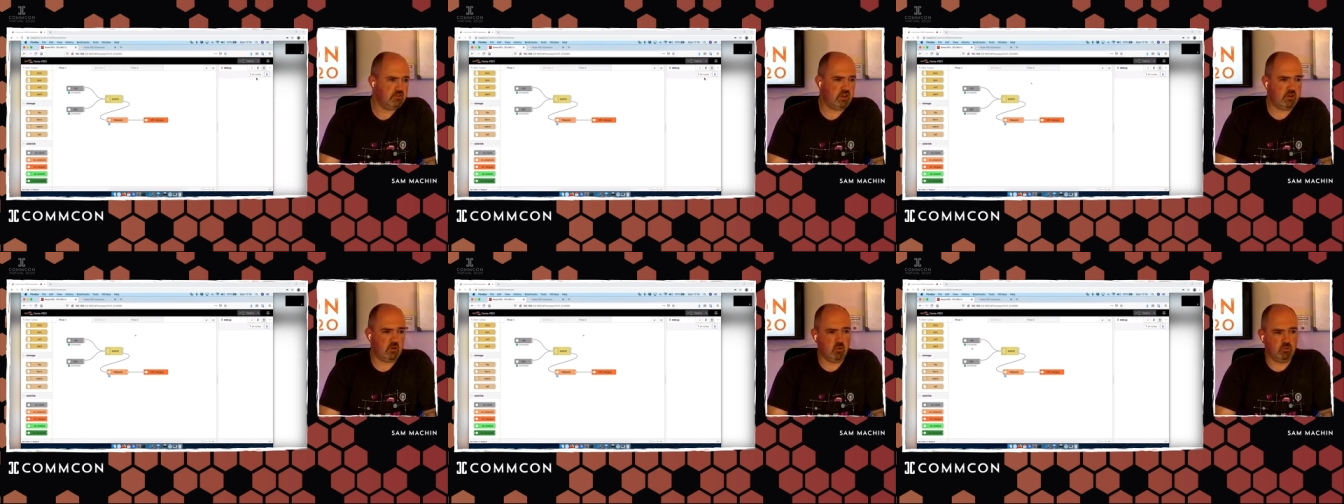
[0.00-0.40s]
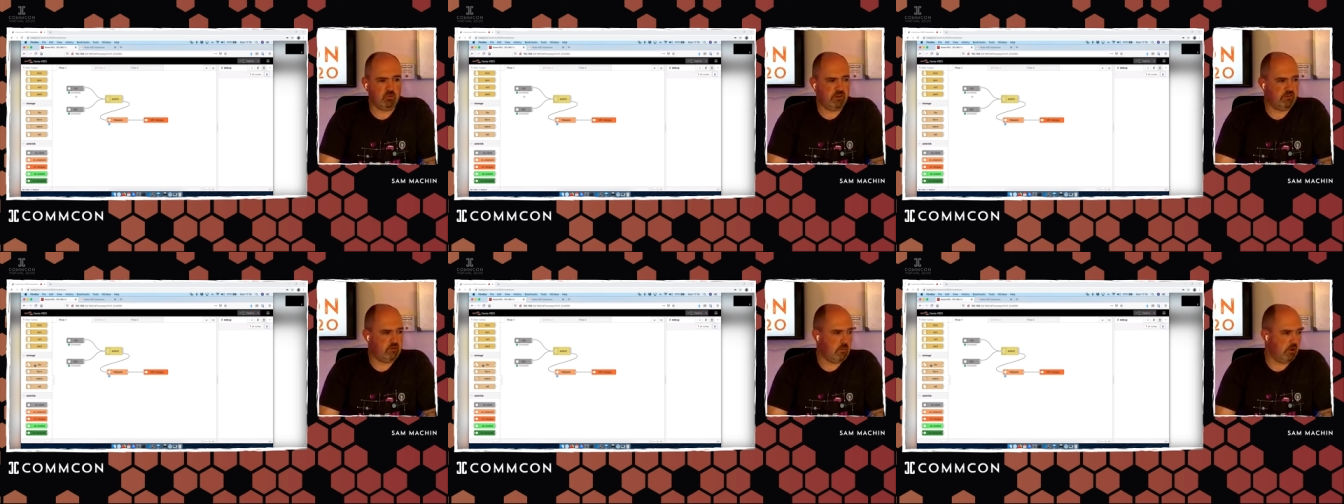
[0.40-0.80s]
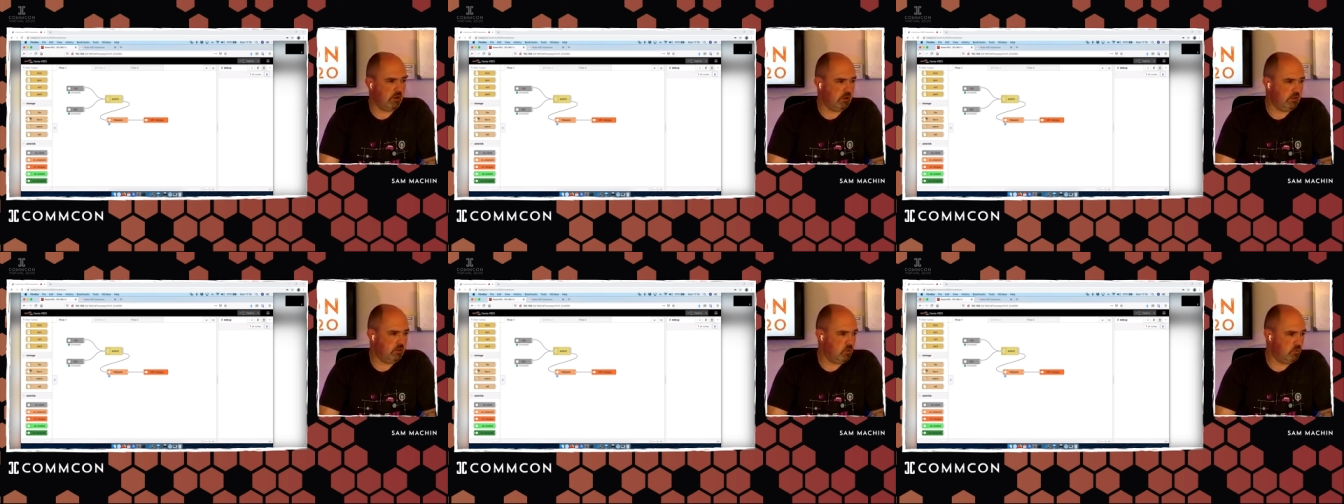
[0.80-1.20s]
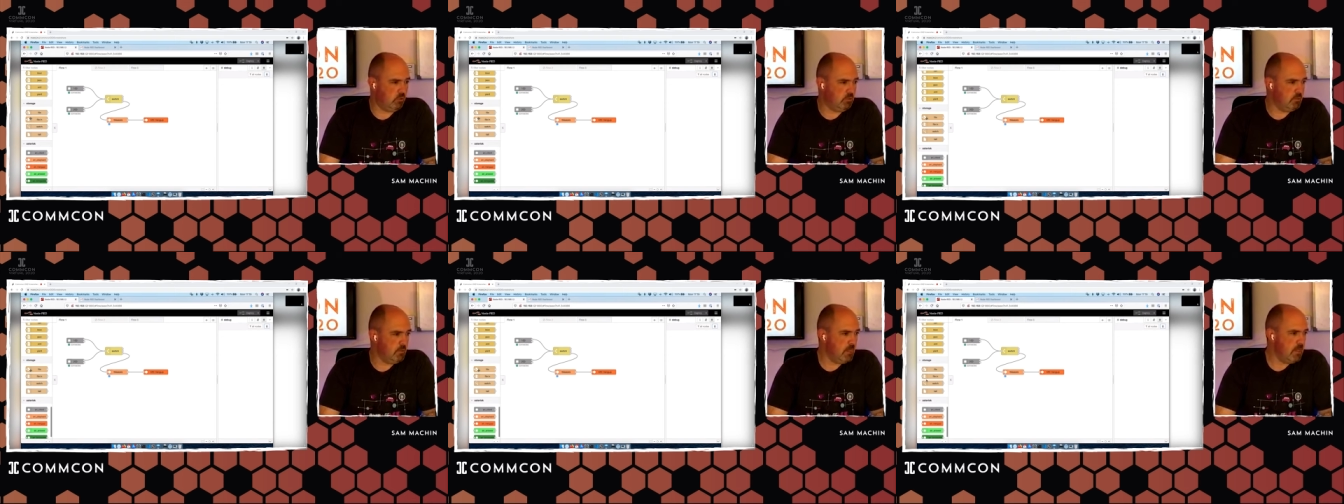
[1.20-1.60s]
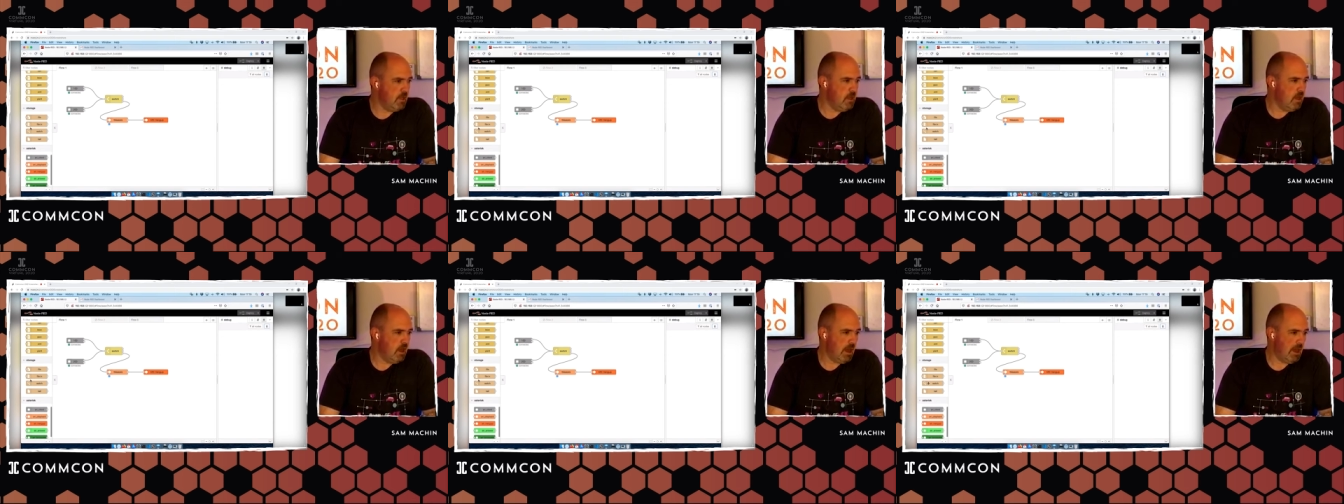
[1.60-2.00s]
So all very buggy at the moment.
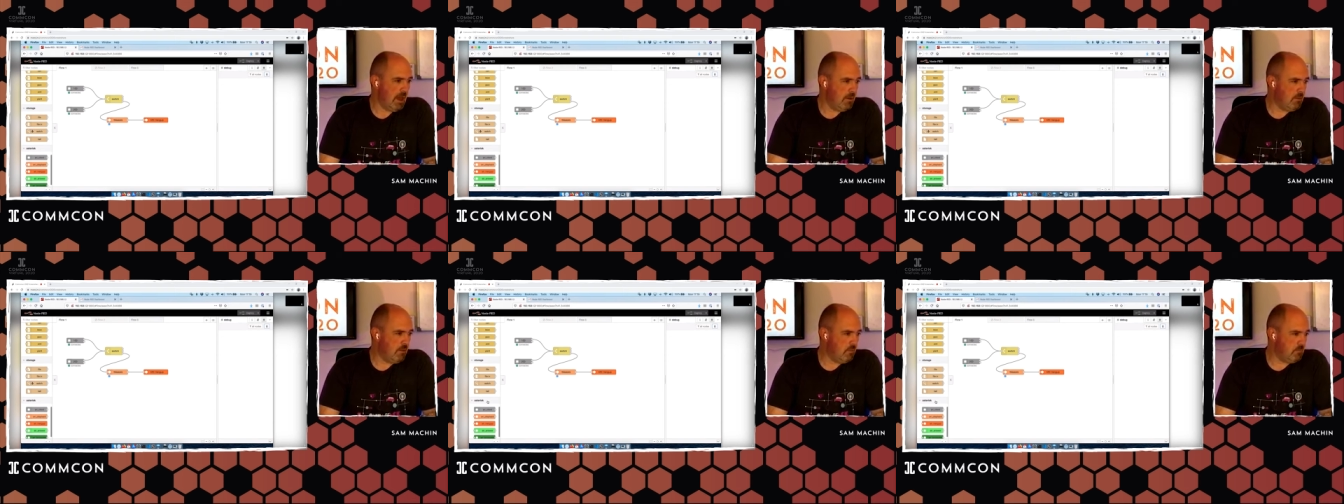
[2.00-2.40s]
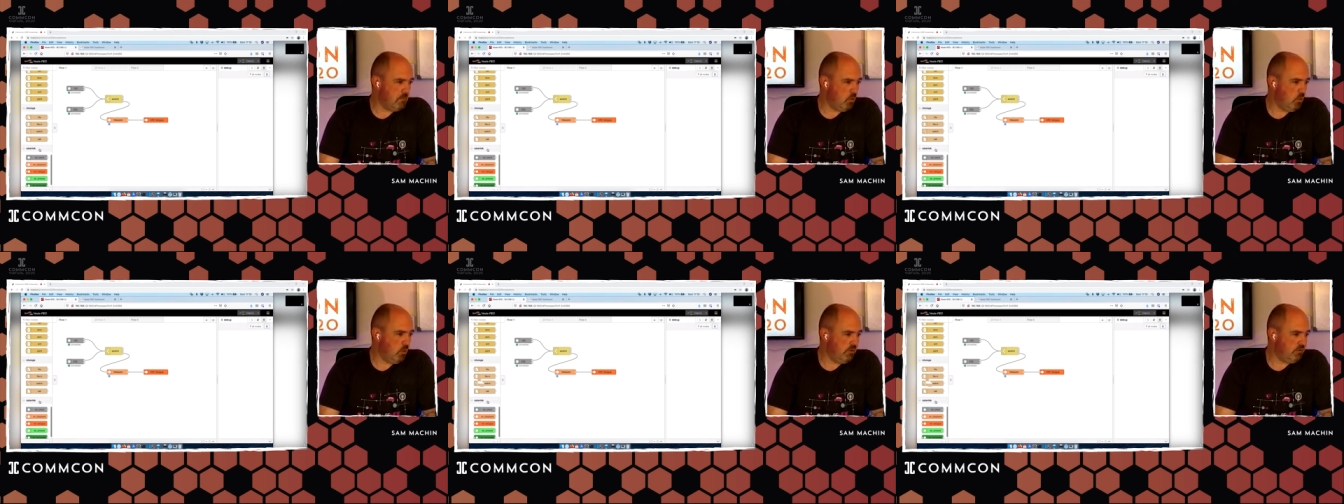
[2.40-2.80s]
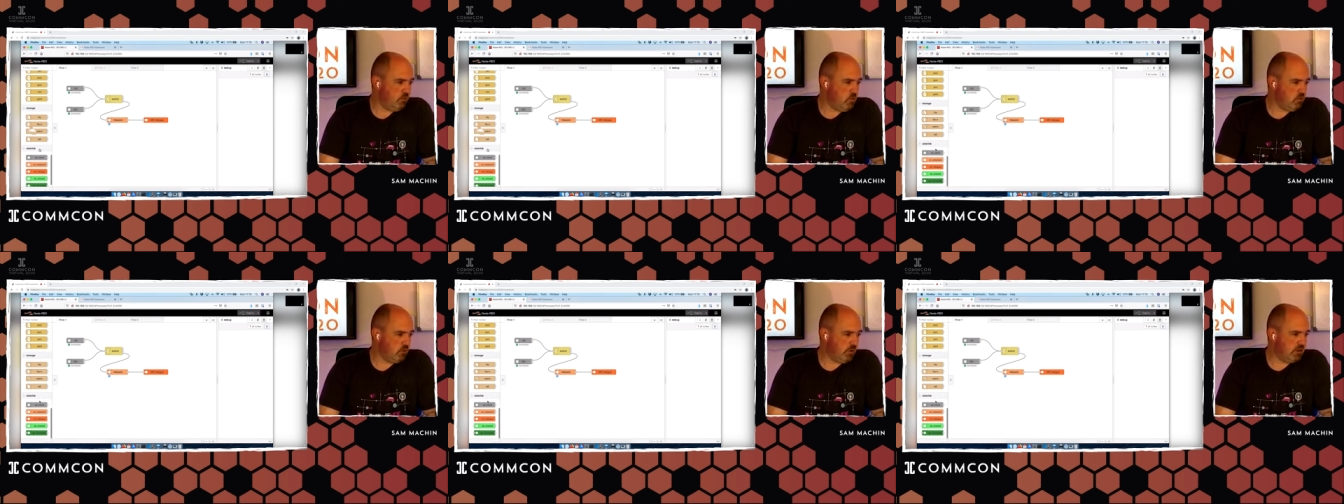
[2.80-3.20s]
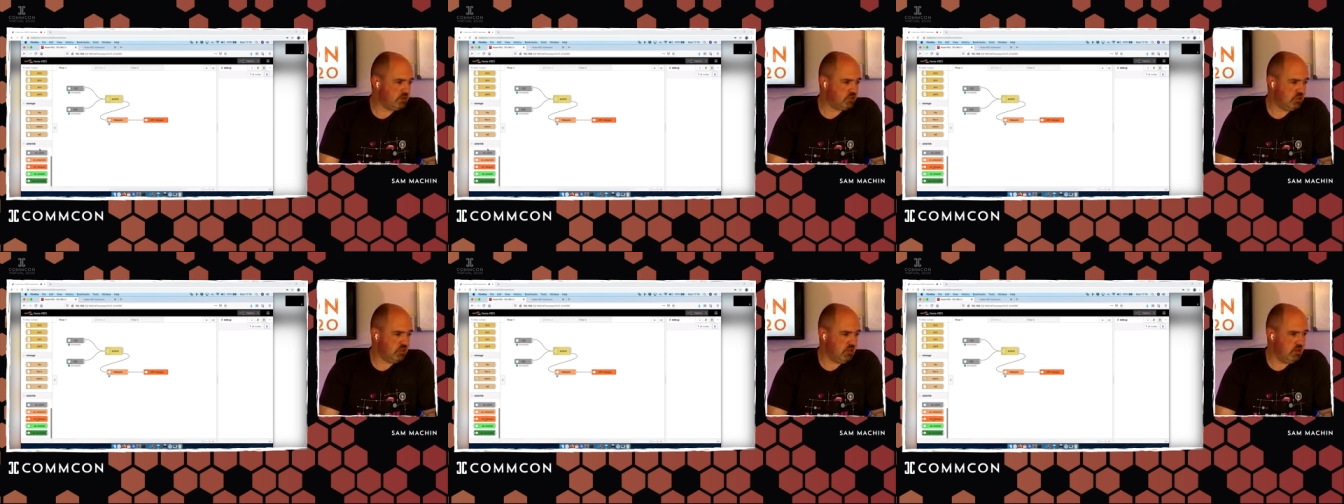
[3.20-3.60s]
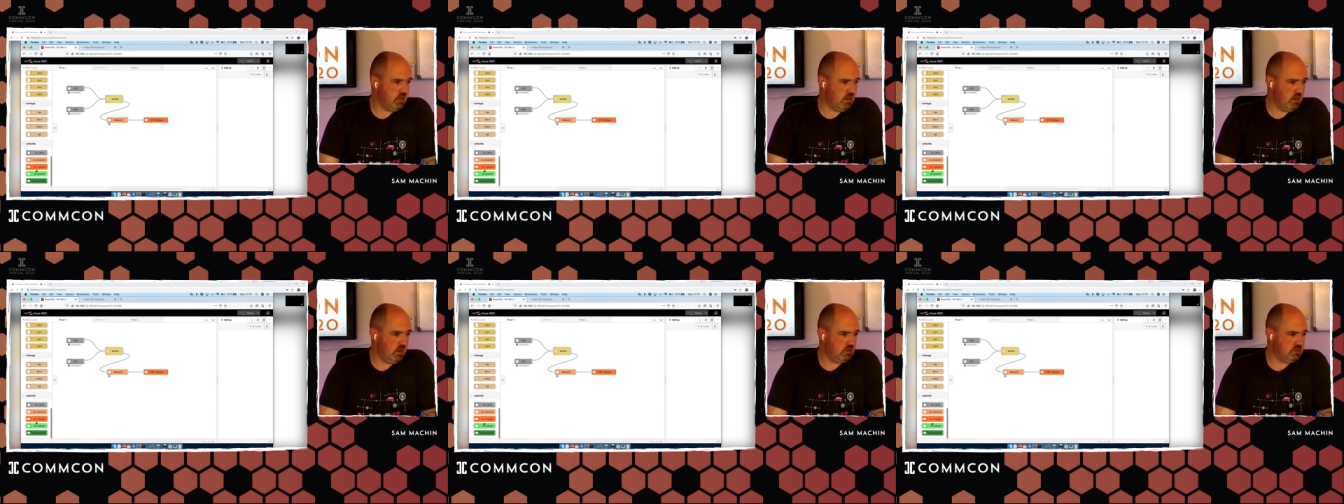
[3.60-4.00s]
But what if we want to
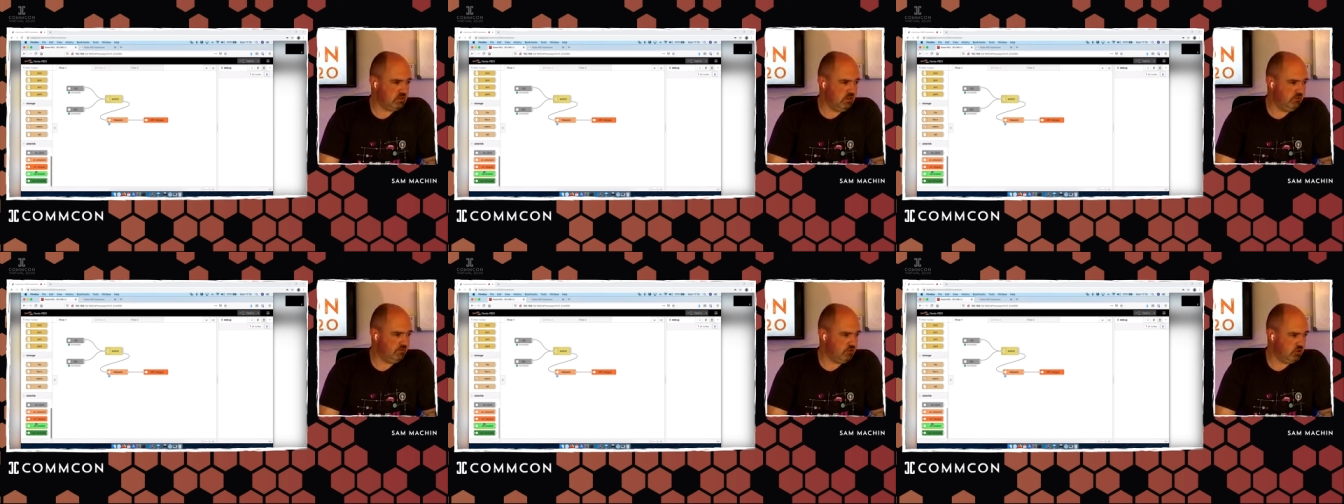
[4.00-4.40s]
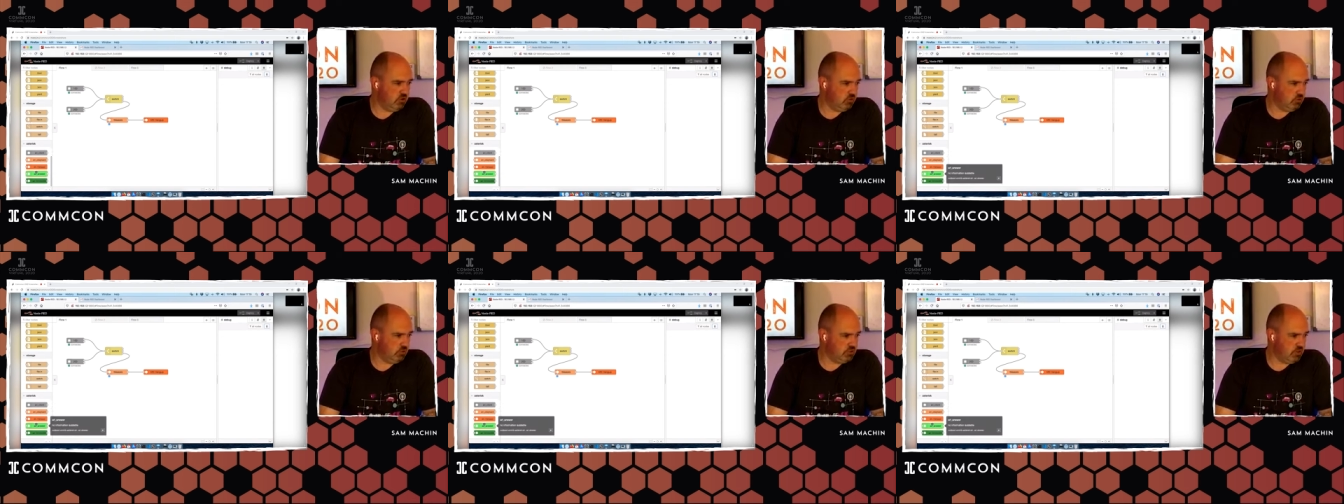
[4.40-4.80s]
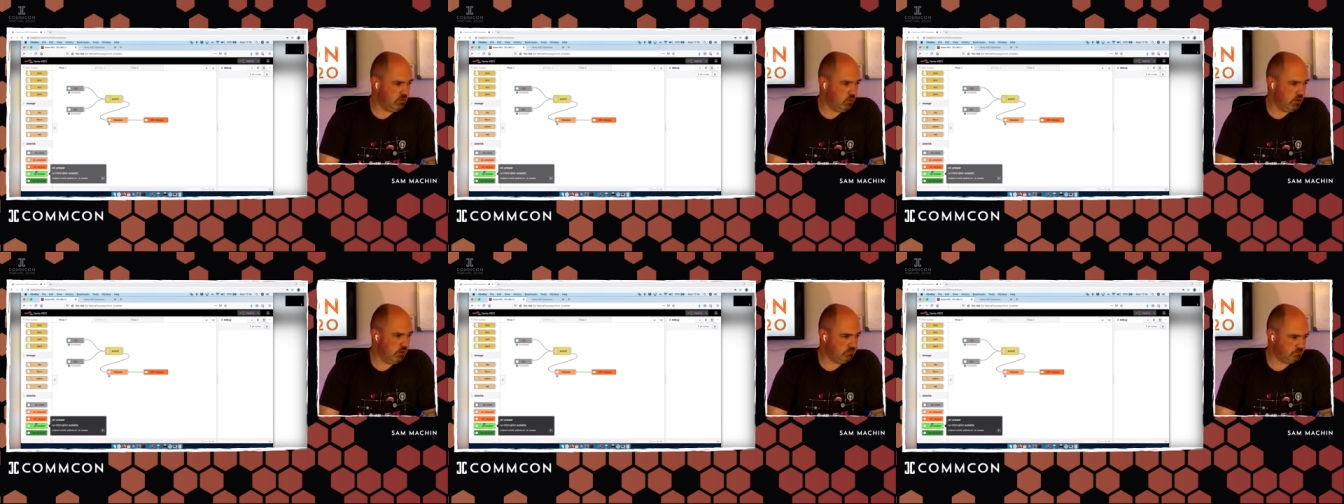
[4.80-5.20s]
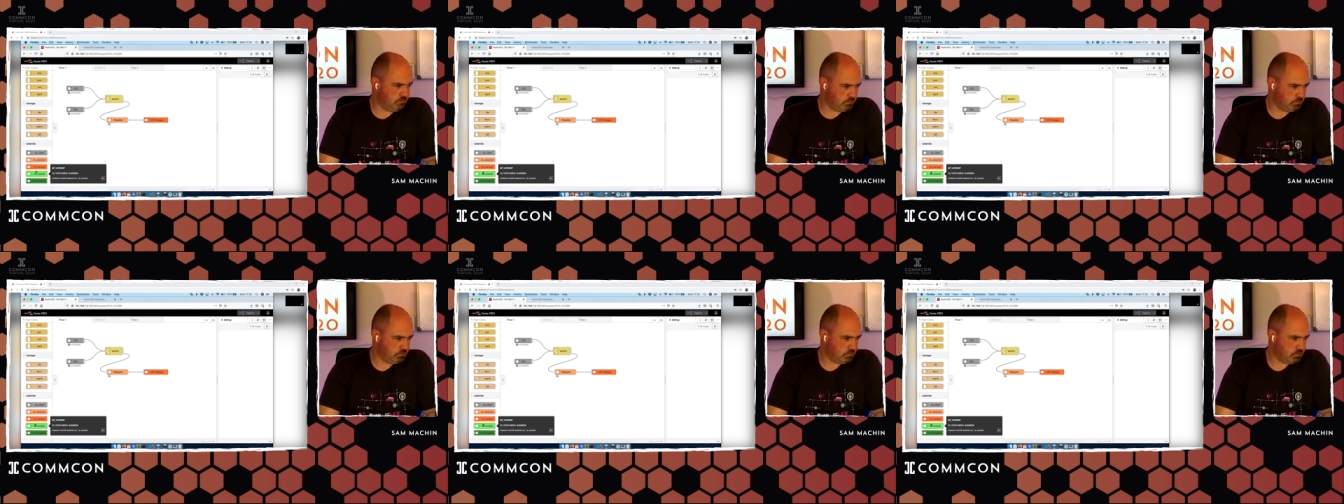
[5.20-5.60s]
actually deliver a call somewhere?